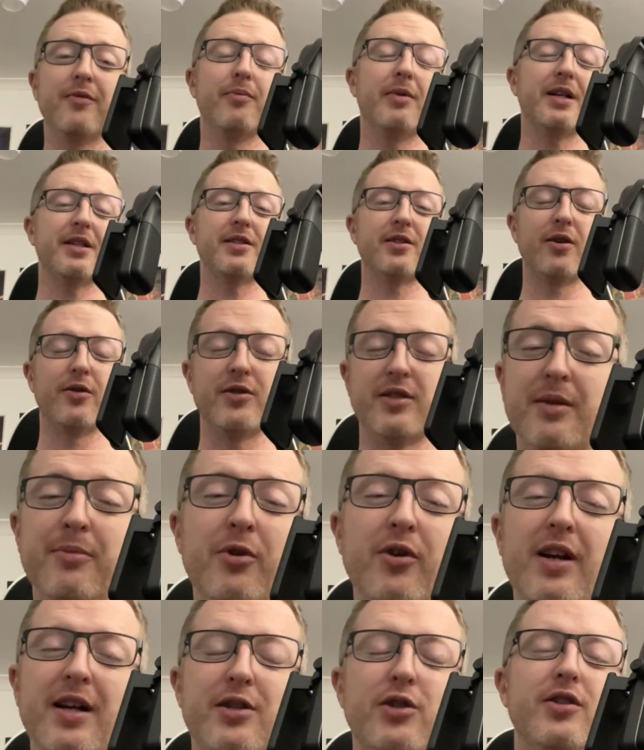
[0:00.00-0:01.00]
mixdowns, I'm
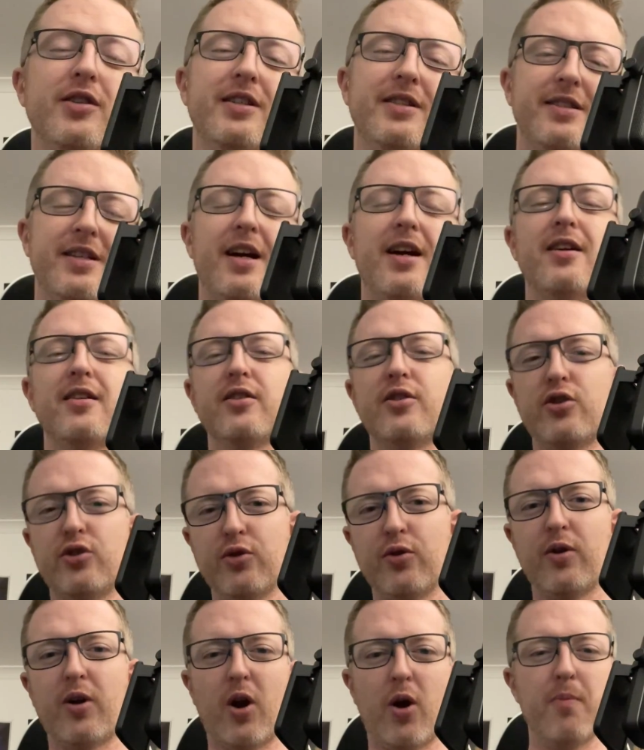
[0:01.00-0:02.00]
not actually entirely
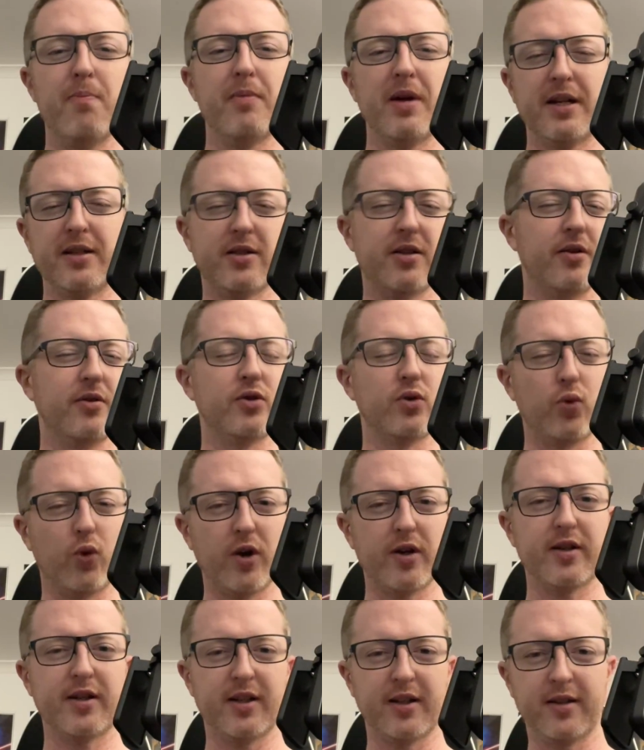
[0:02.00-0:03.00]
sure how mixdowns
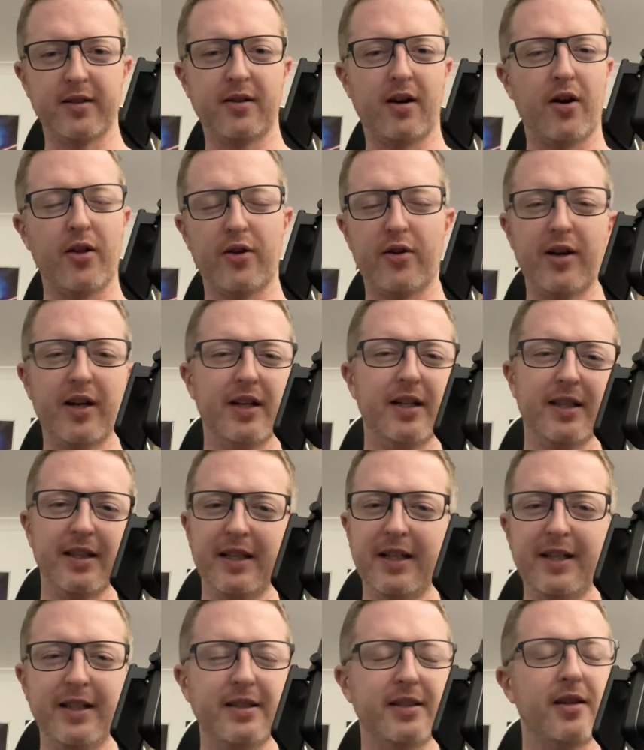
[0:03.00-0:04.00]
work in other
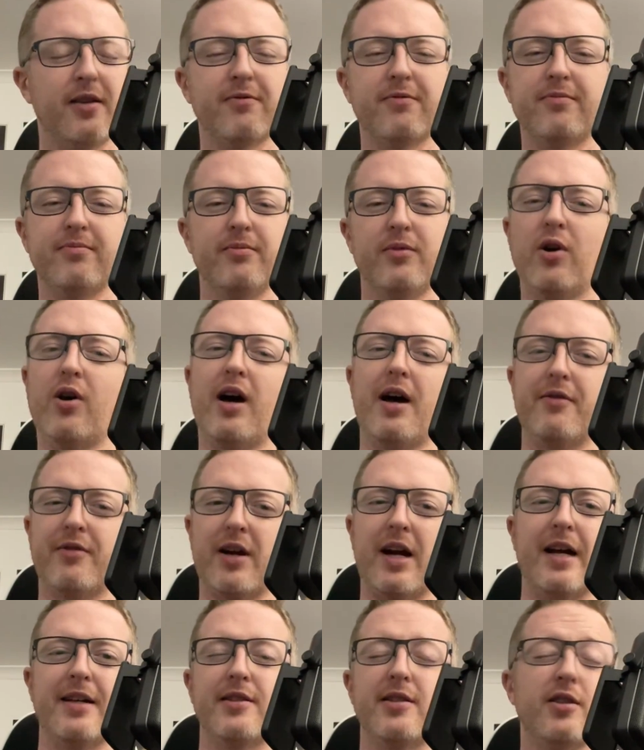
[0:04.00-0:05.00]
NLEs. I've not ever
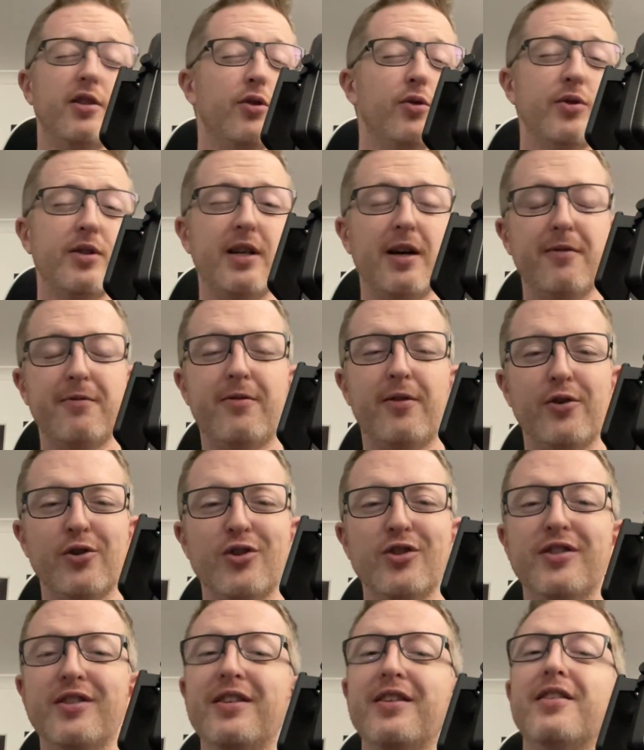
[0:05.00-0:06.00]
had to use that
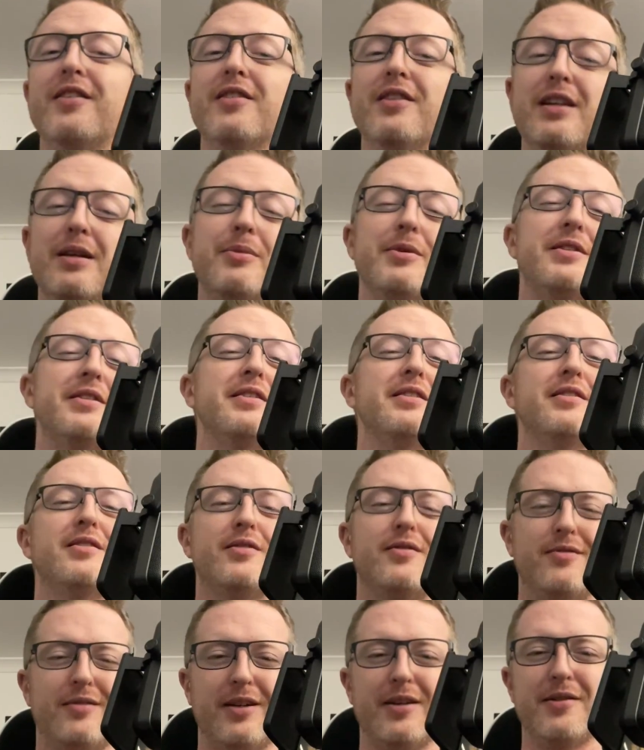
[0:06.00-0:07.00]
function in the limited
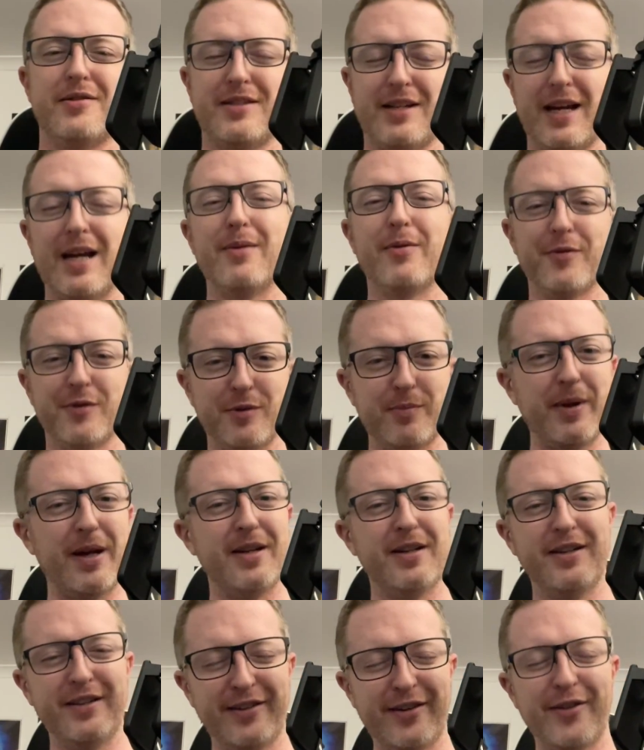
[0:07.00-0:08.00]
time I've
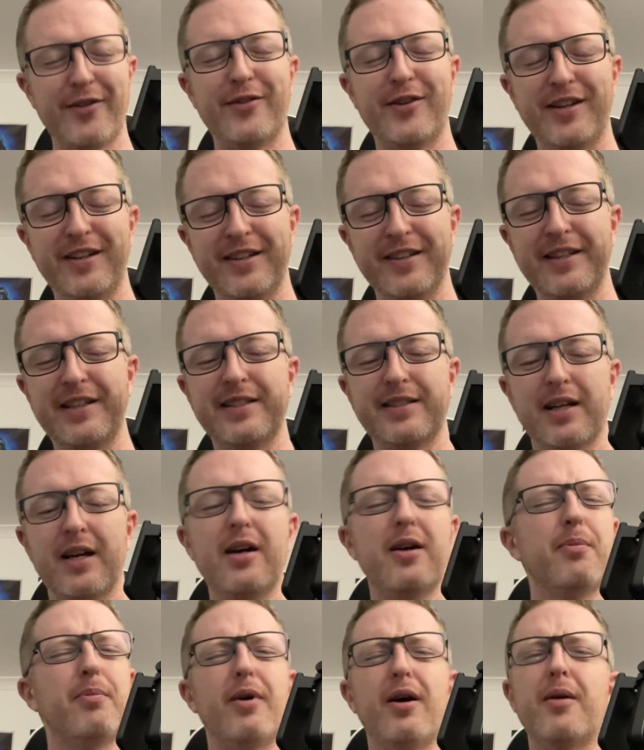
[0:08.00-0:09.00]
spent in other NLEs,
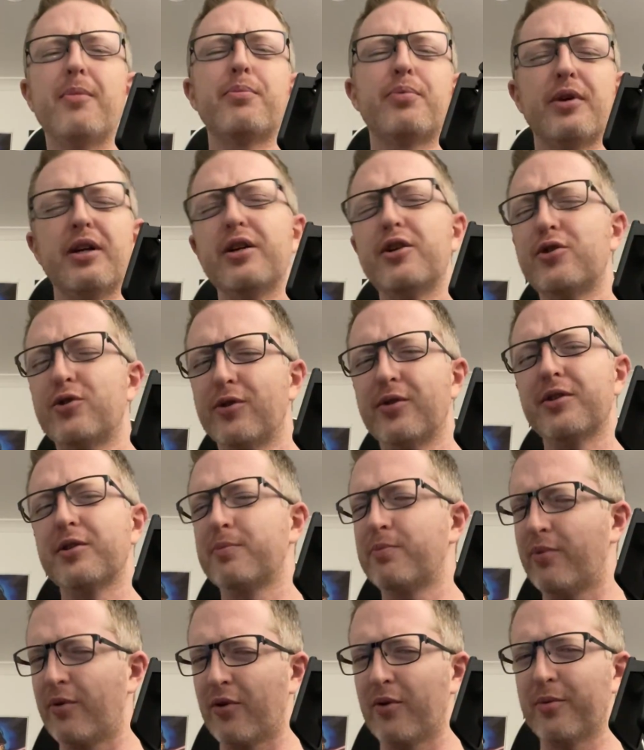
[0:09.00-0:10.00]
but I'm pretty sure it's
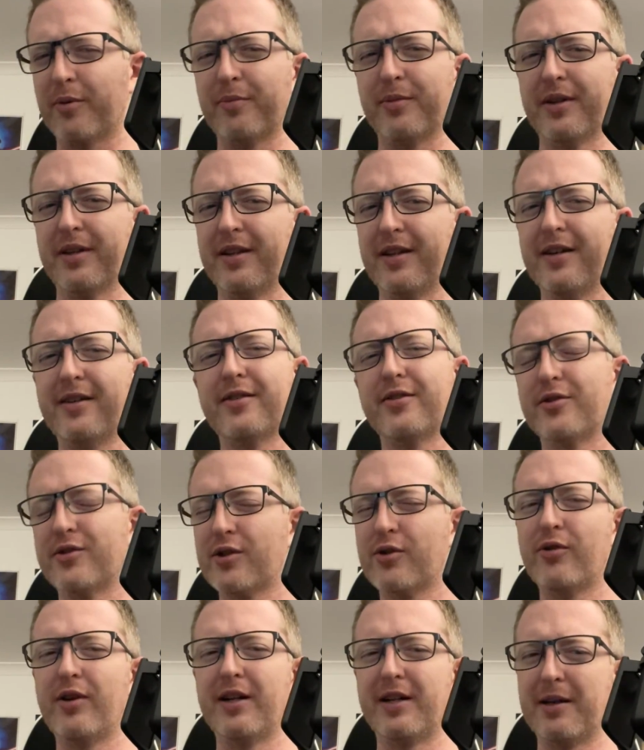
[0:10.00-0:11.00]
probably there, just
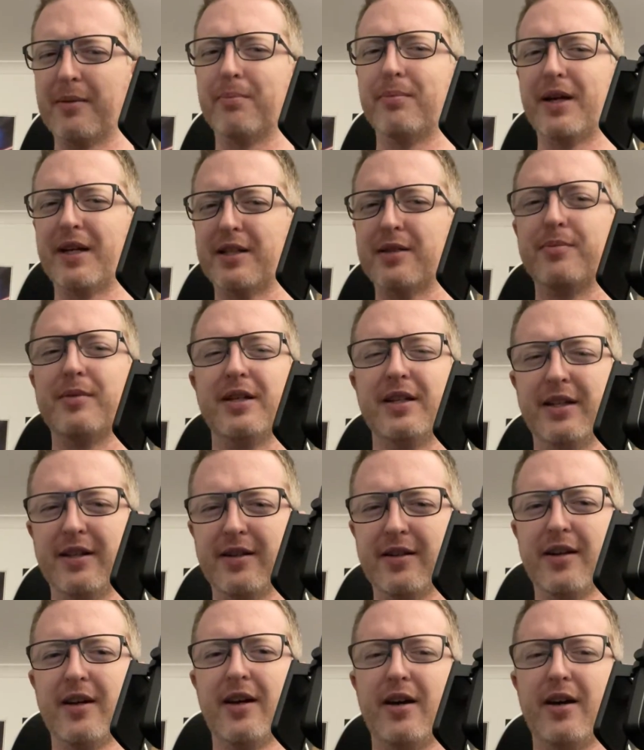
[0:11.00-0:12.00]
creating baked
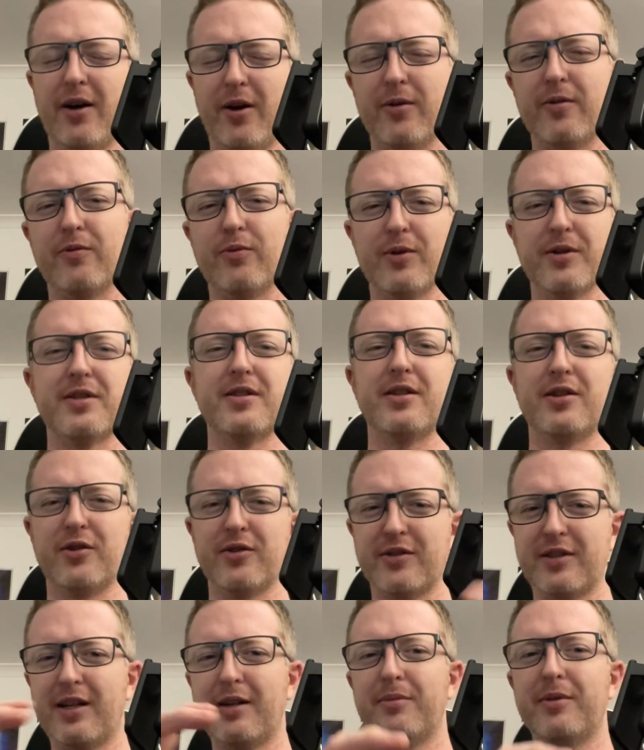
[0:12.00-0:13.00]
media out of what's in your
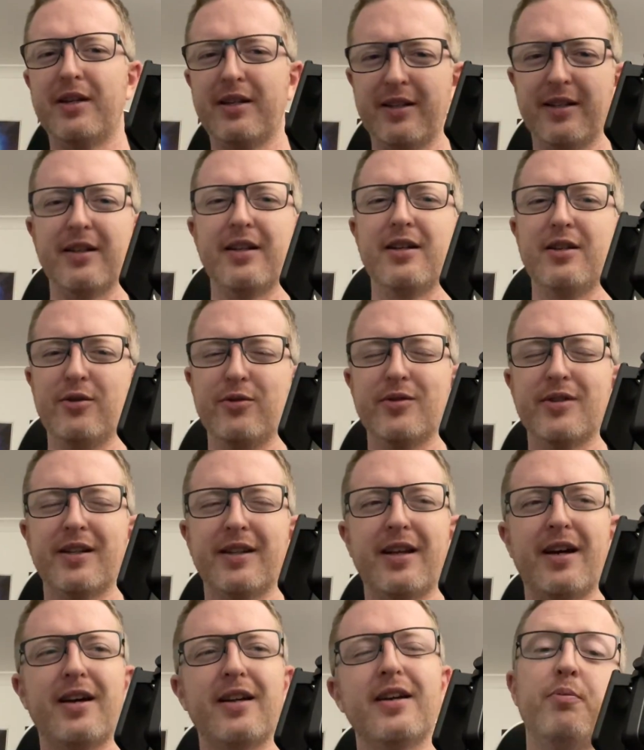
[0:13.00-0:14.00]
timeline and then using
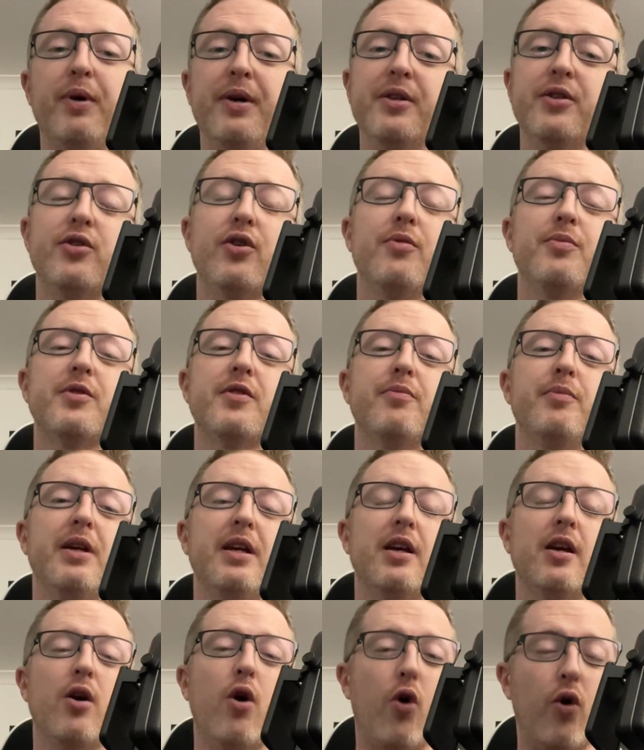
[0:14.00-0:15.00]
that. But in terms of
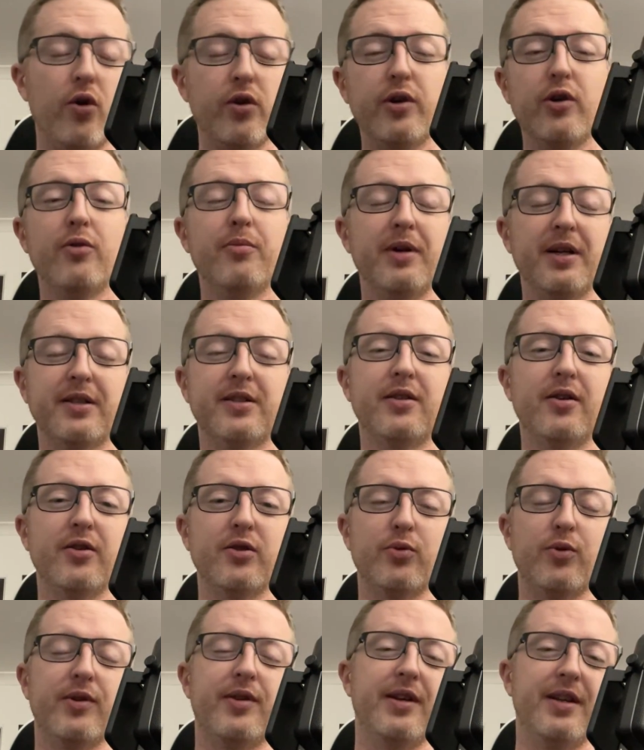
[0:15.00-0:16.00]
making audio
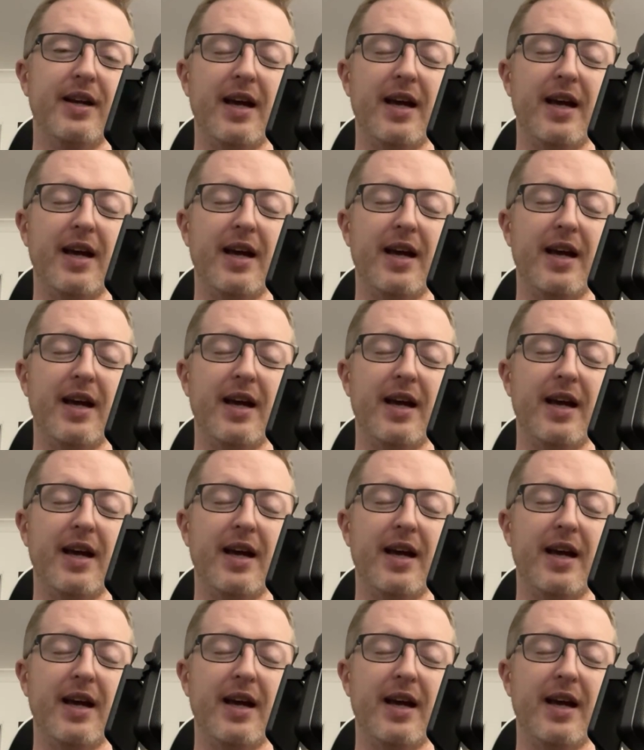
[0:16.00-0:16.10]
mixdowns within